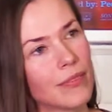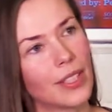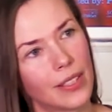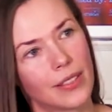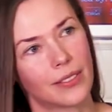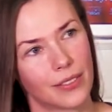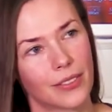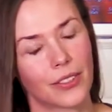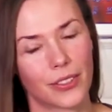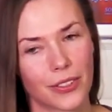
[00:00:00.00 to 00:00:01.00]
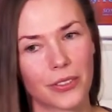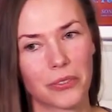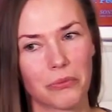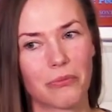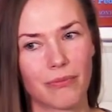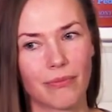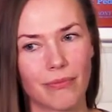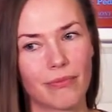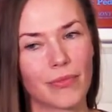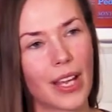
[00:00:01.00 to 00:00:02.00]
yeah, it was
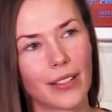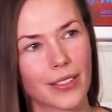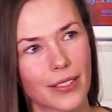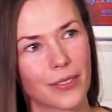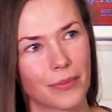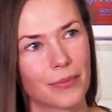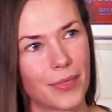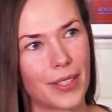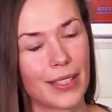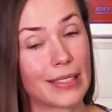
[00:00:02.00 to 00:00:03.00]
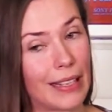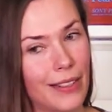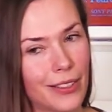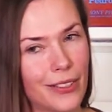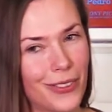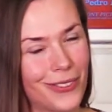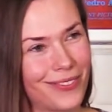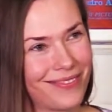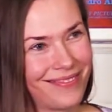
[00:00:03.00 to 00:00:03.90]
nice and aesthetic too.